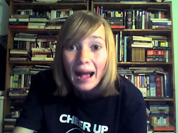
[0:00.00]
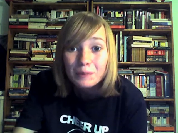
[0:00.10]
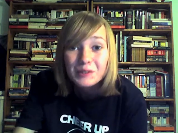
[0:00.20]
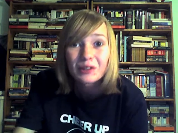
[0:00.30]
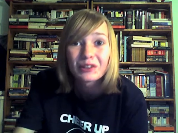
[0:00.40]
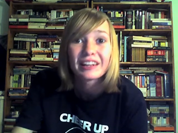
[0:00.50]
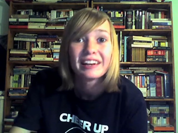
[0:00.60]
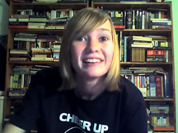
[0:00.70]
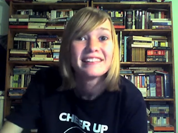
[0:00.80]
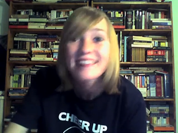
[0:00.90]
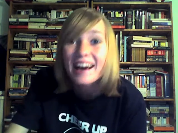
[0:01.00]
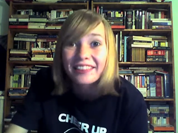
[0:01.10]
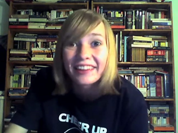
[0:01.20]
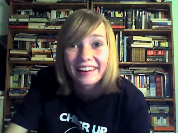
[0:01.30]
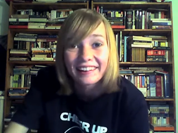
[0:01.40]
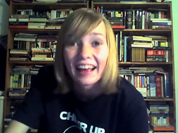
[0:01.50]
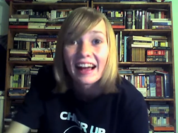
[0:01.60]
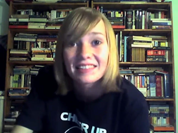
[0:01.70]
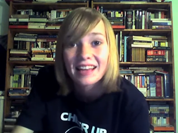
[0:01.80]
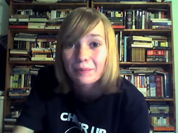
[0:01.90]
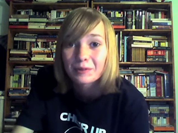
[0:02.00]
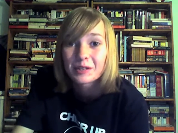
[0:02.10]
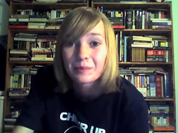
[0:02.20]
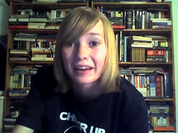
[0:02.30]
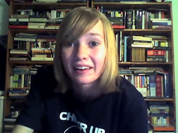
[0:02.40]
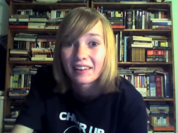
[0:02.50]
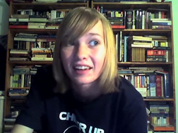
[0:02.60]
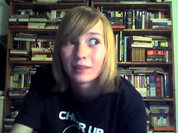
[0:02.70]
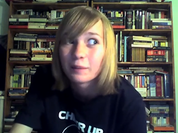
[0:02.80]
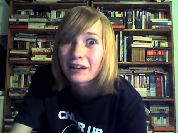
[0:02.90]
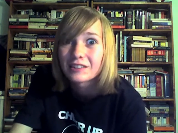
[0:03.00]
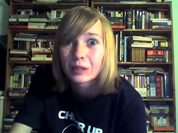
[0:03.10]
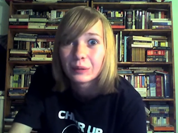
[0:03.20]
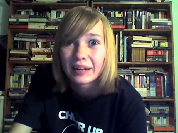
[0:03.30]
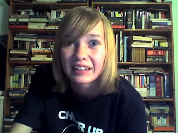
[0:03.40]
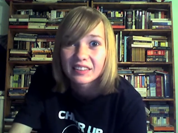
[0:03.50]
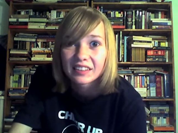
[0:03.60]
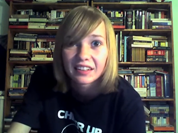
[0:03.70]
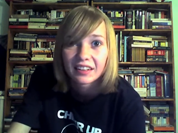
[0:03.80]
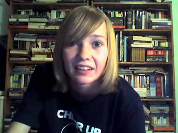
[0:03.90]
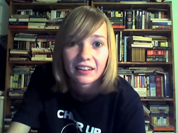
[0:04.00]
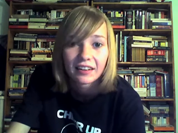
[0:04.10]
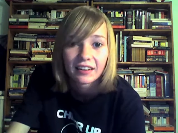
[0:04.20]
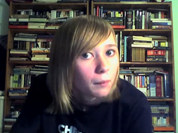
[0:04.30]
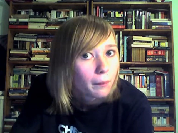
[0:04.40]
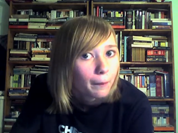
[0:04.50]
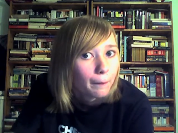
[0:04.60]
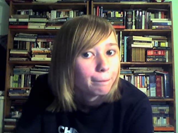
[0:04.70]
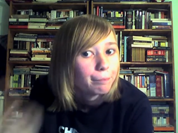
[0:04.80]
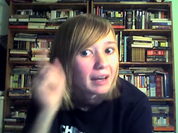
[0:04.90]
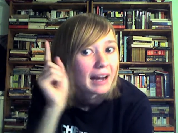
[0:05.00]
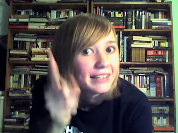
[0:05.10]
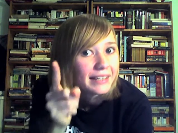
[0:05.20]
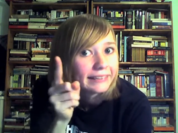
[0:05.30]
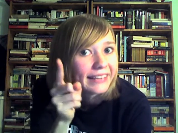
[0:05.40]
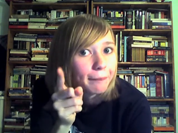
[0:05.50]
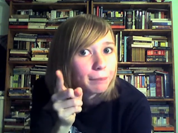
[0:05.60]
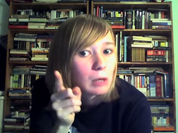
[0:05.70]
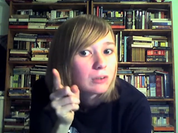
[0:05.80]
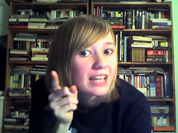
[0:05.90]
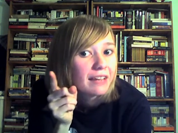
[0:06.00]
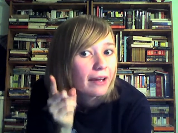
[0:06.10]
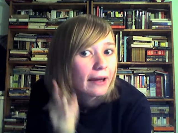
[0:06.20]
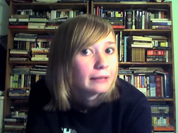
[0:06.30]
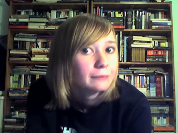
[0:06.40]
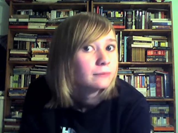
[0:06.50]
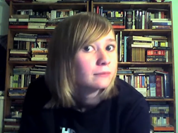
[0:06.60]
Absolutely nothing has happened to me in the past 2 weeks. But I did get BLOGTV.